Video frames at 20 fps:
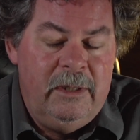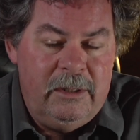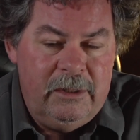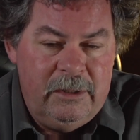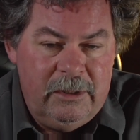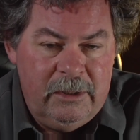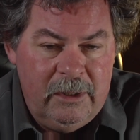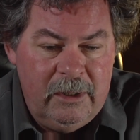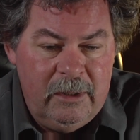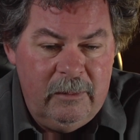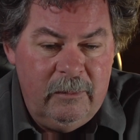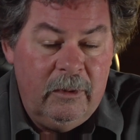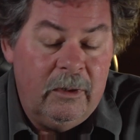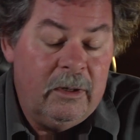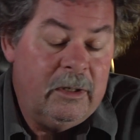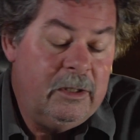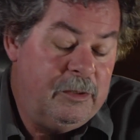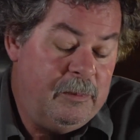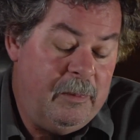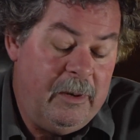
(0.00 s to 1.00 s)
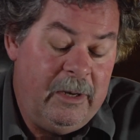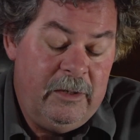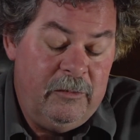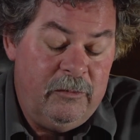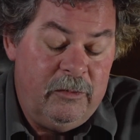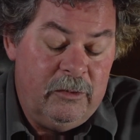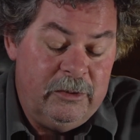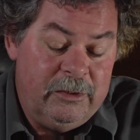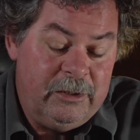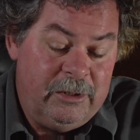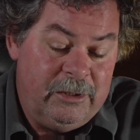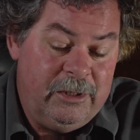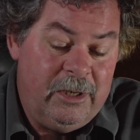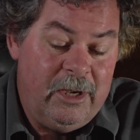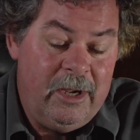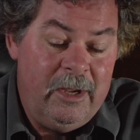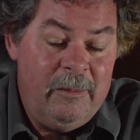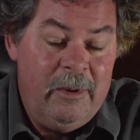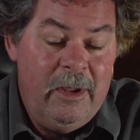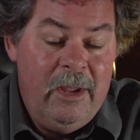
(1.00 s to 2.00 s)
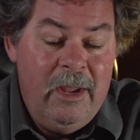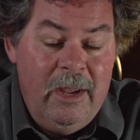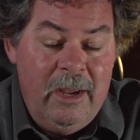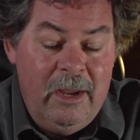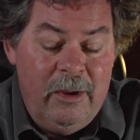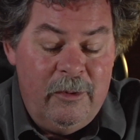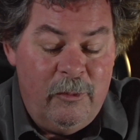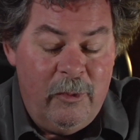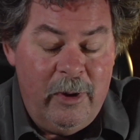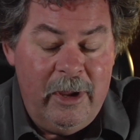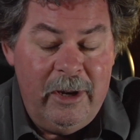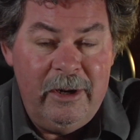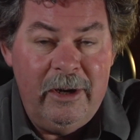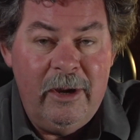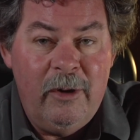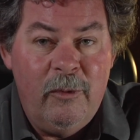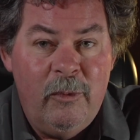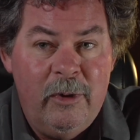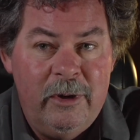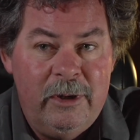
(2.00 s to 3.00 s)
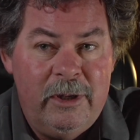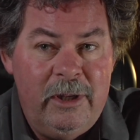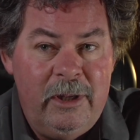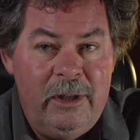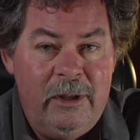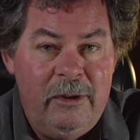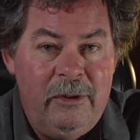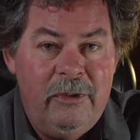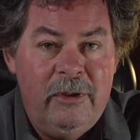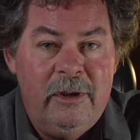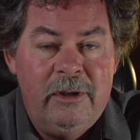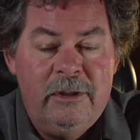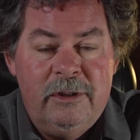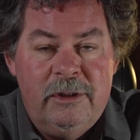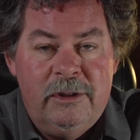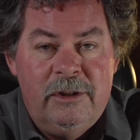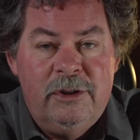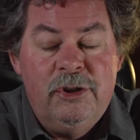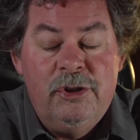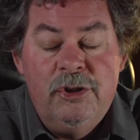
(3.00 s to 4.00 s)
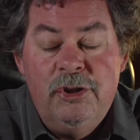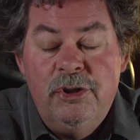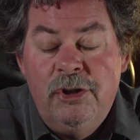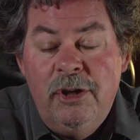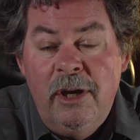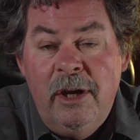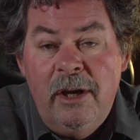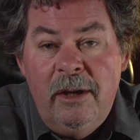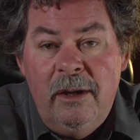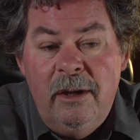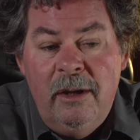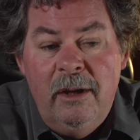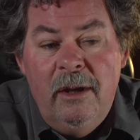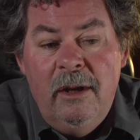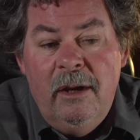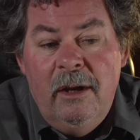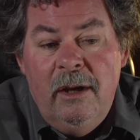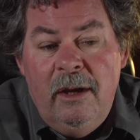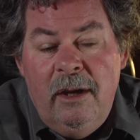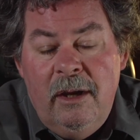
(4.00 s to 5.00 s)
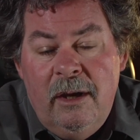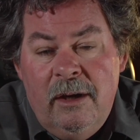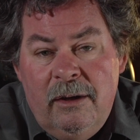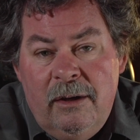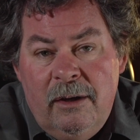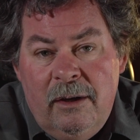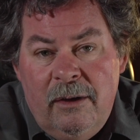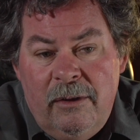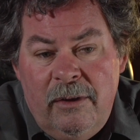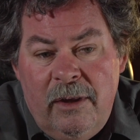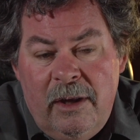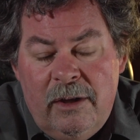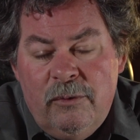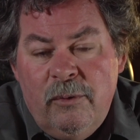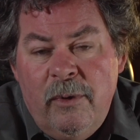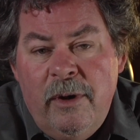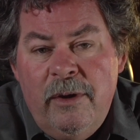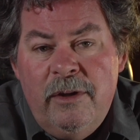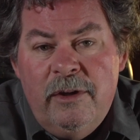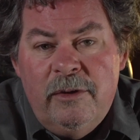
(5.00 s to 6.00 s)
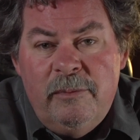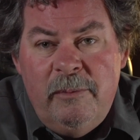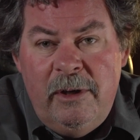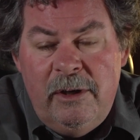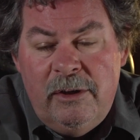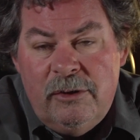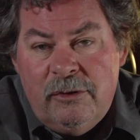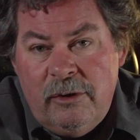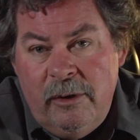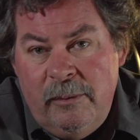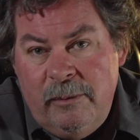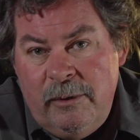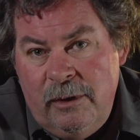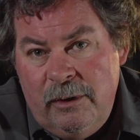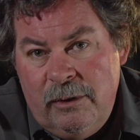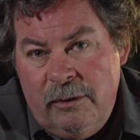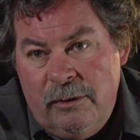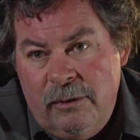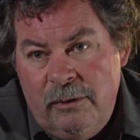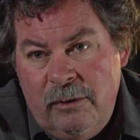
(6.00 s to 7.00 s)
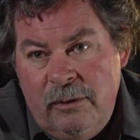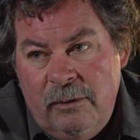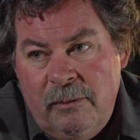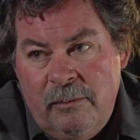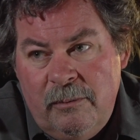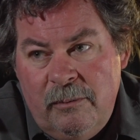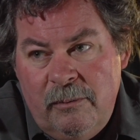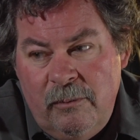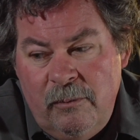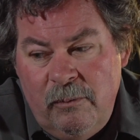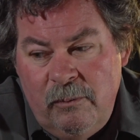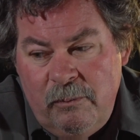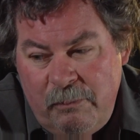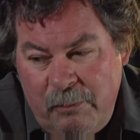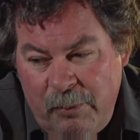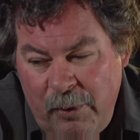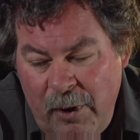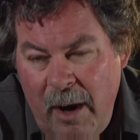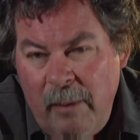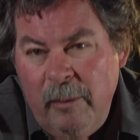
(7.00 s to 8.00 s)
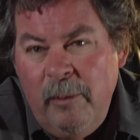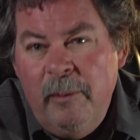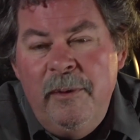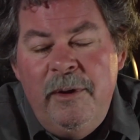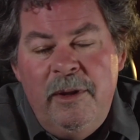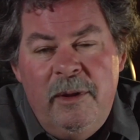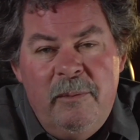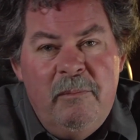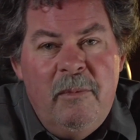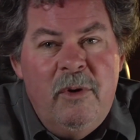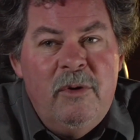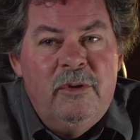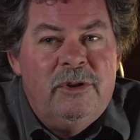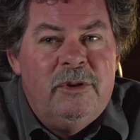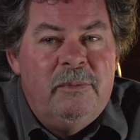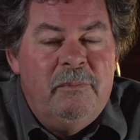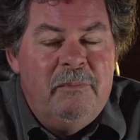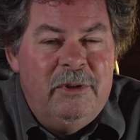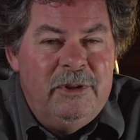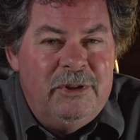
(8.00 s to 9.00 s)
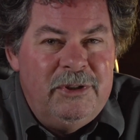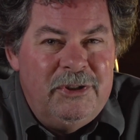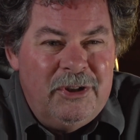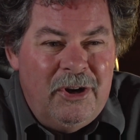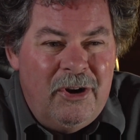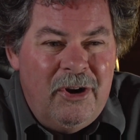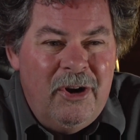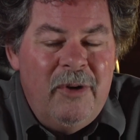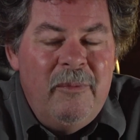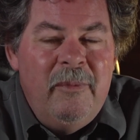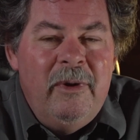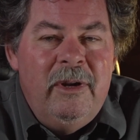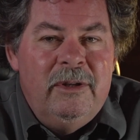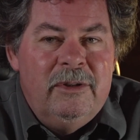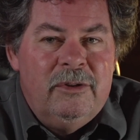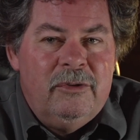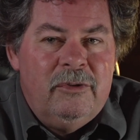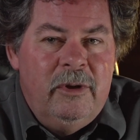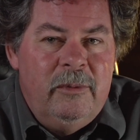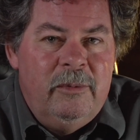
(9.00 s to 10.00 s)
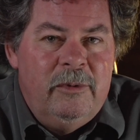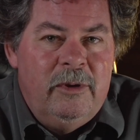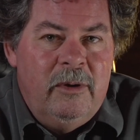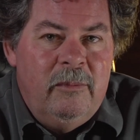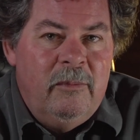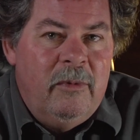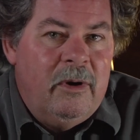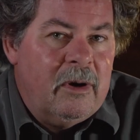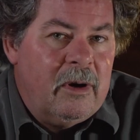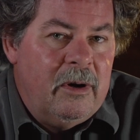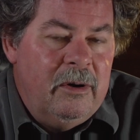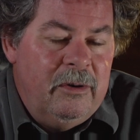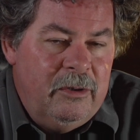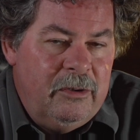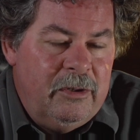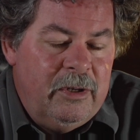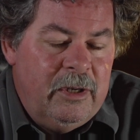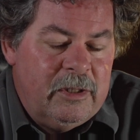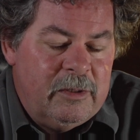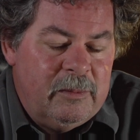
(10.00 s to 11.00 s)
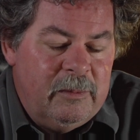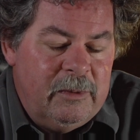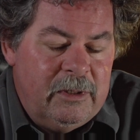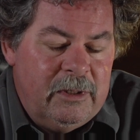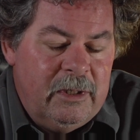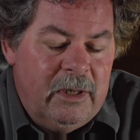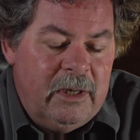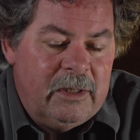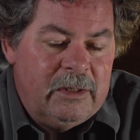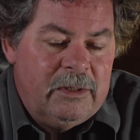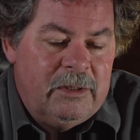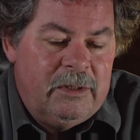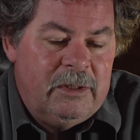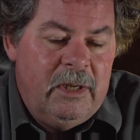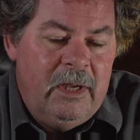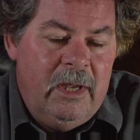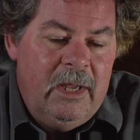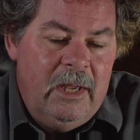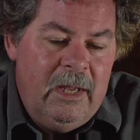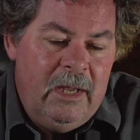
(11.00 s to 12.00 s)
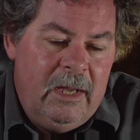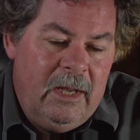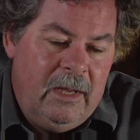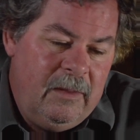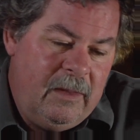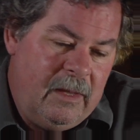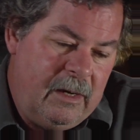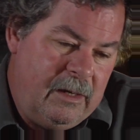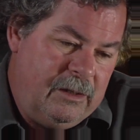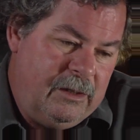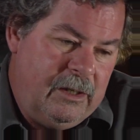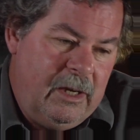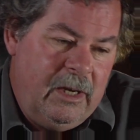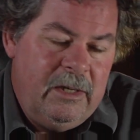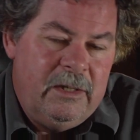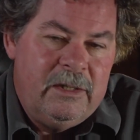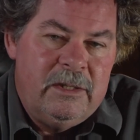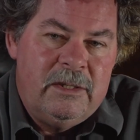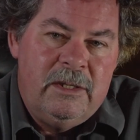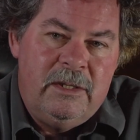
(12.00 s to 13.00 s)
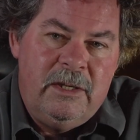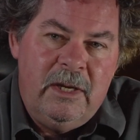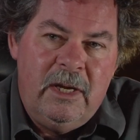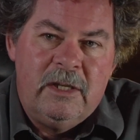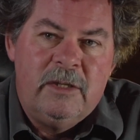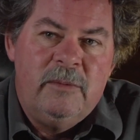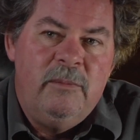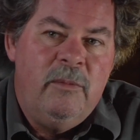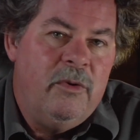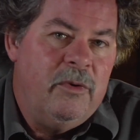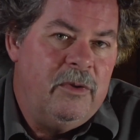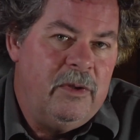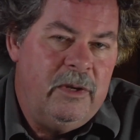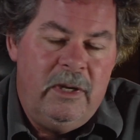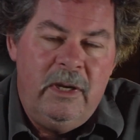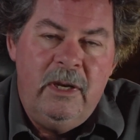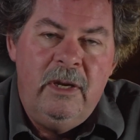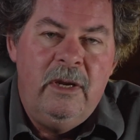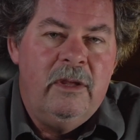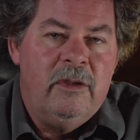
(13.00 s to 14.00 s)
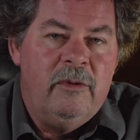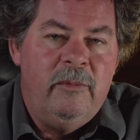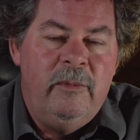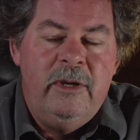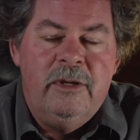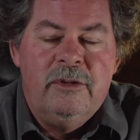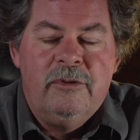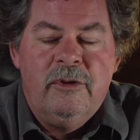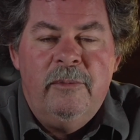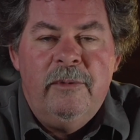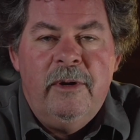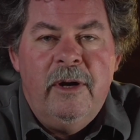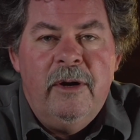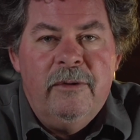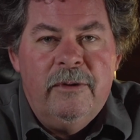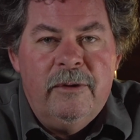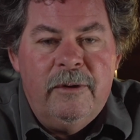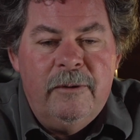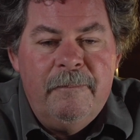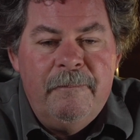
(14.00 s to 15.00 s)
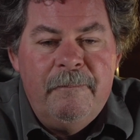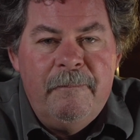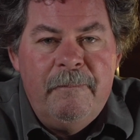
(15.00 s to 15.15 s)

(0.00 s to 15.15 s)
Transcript: at a time, large bytefuls at a time, and writing out what he thinks it should say. And that's why this manuscript is probably the most bizarre manuscript among our New Testament texts, in that it changes the text more than any other manuscript out there.